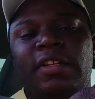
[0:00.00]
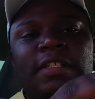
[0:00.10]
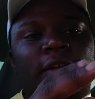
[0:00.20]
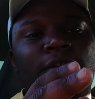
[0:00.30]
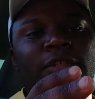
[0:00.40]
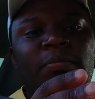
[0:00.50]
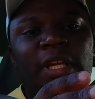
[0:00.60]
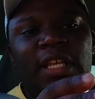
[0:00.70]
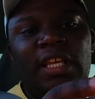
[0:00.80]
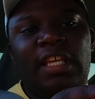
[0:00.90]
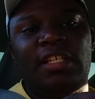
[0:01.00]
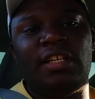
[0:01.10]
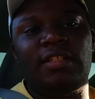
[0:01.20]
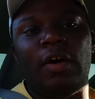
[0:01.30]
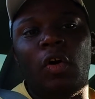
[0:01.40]
on social media can
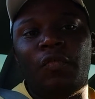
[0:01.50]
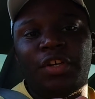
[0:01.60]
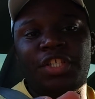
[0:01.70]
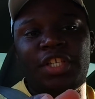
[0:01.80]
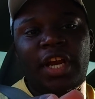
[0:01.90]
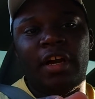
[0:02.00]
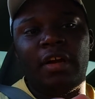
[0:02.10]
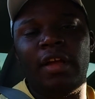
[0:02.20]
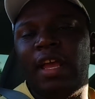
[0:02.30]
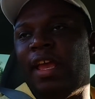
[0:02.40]
just overshare